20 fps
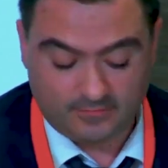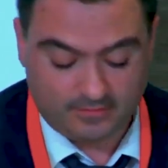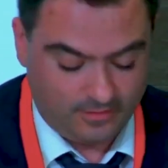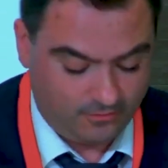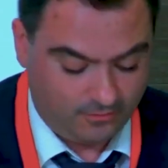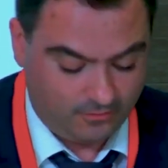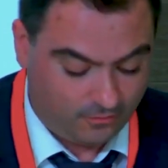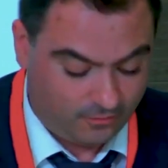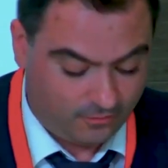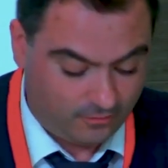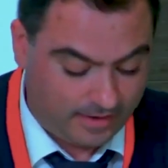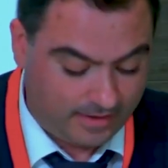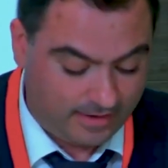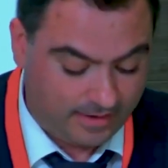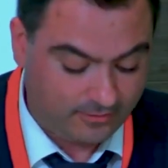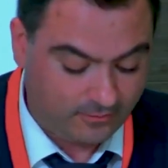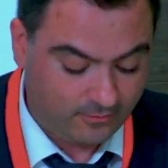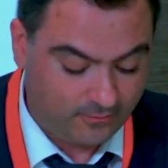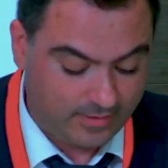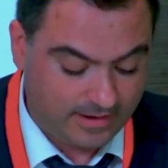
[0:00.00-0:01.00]
or
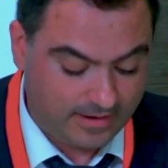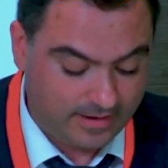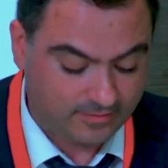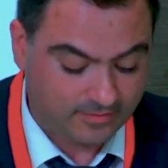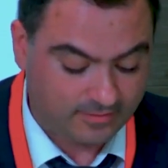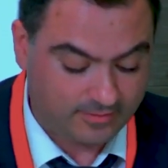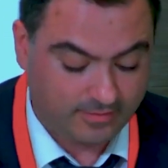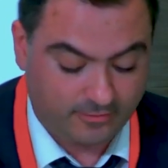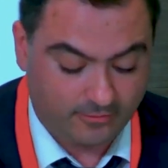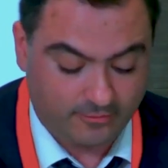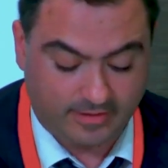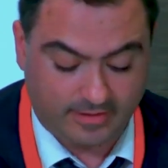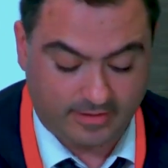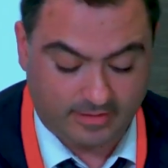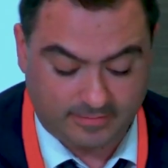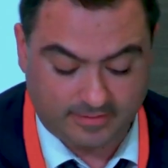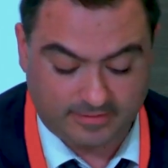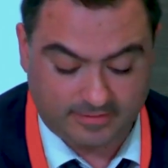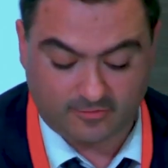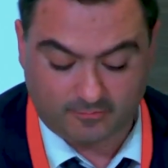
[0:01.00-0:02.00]
otherwise the Royal
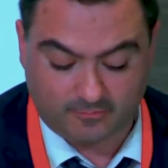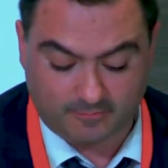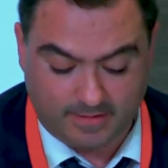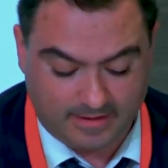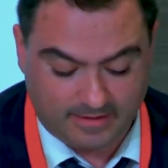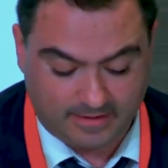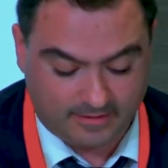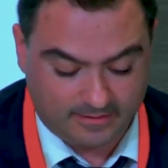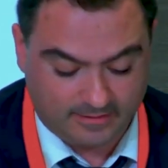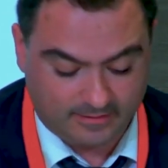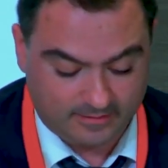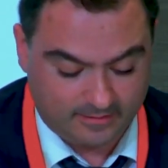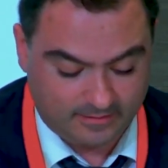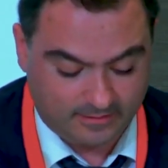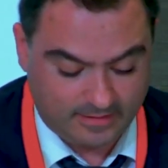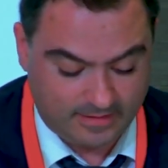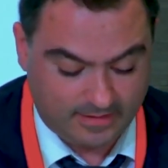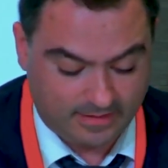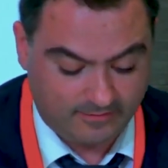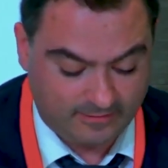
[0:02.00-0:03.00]
British Bank
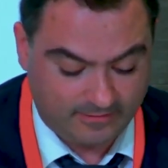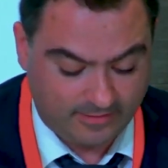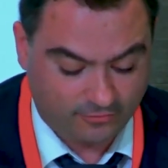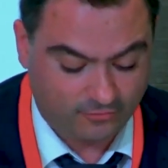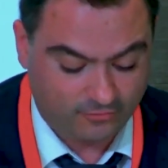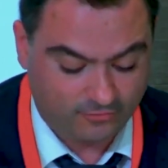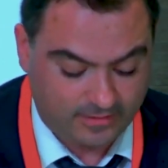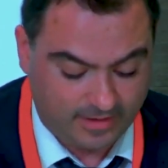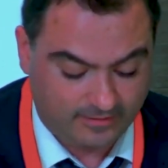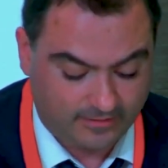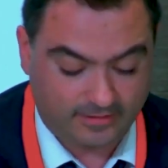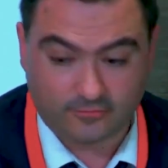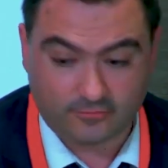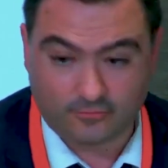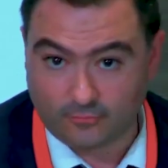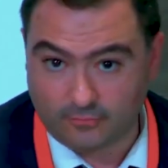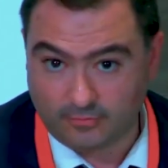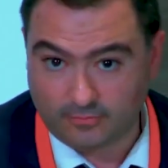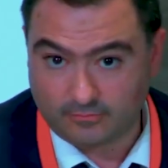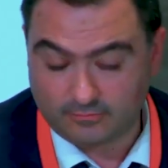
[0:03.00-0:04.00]
versus Terkant
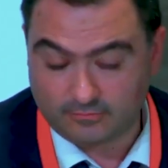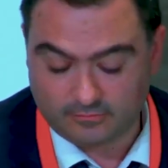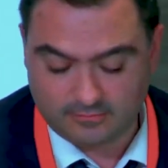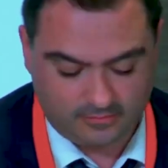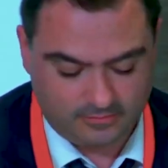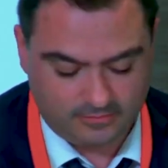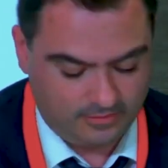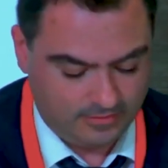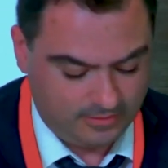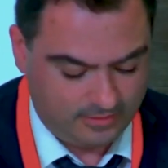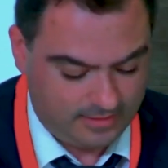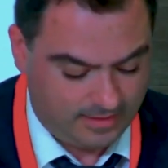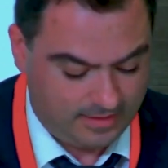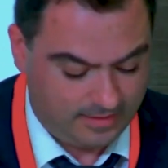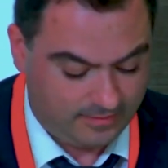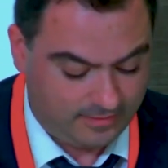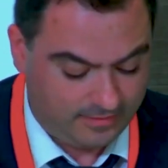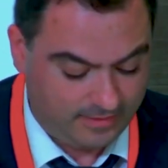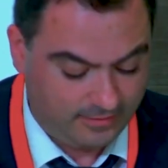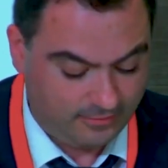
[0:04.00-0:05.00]
rule,
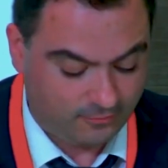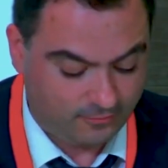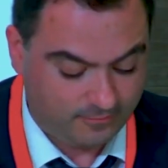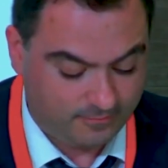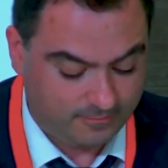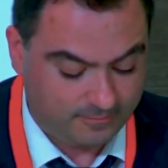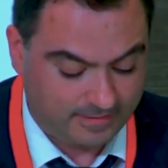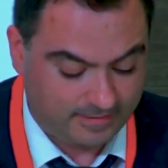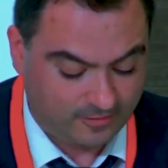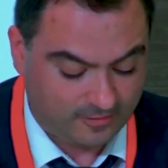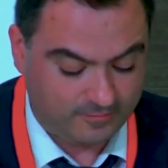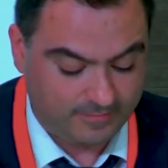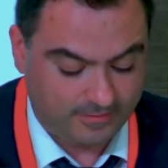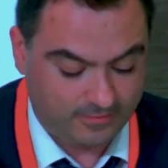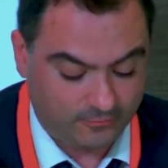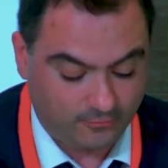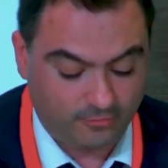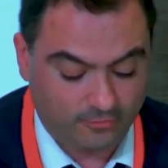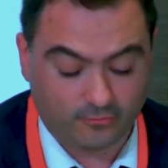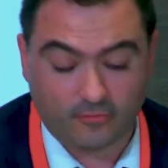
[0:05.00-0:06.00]
the interim management
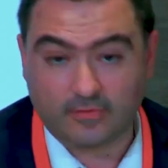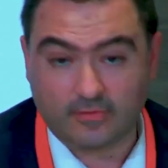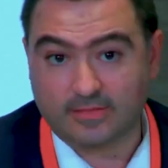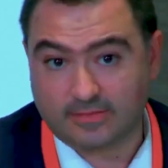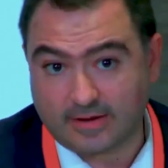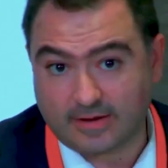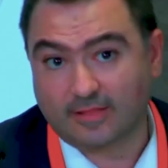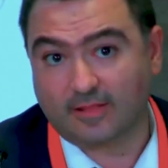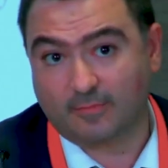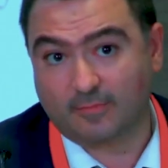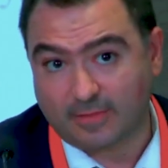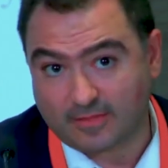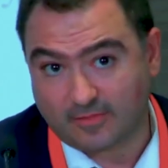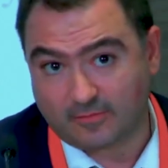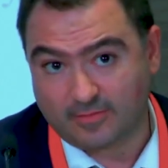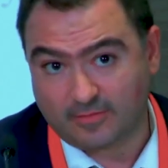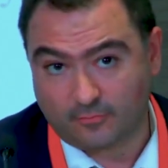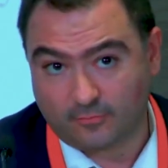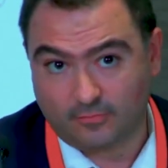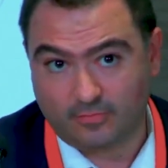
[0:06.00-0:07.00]
rule or internal
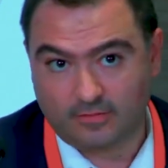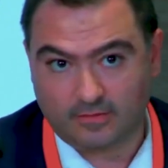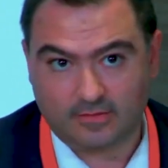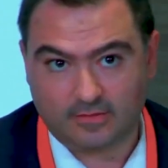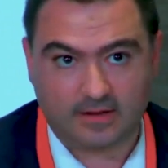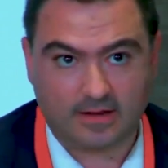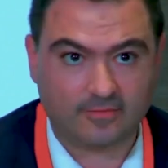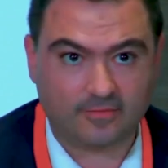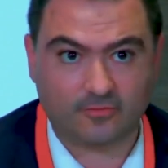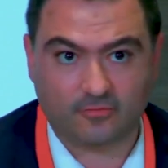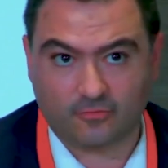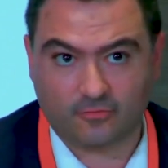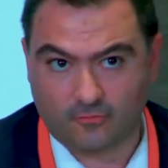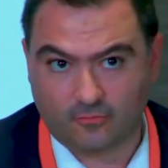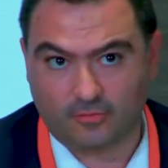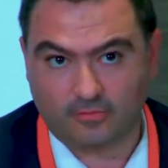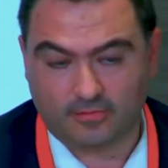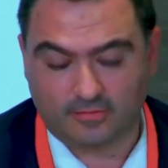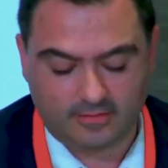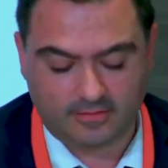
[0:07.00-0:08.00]
management rule, as it's
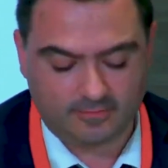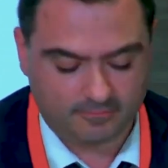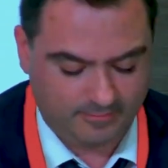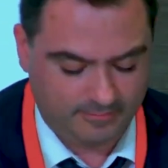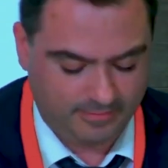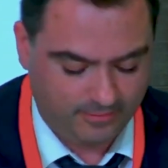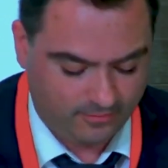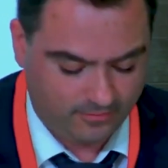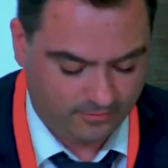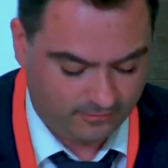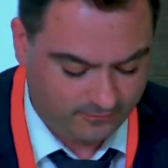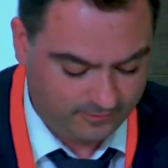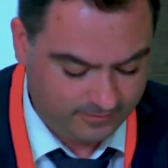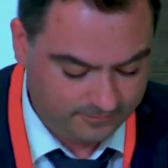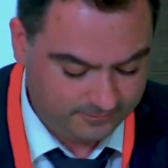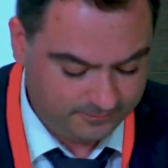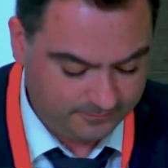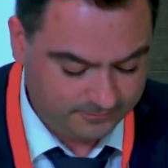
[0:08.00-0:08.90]
called in bibliography,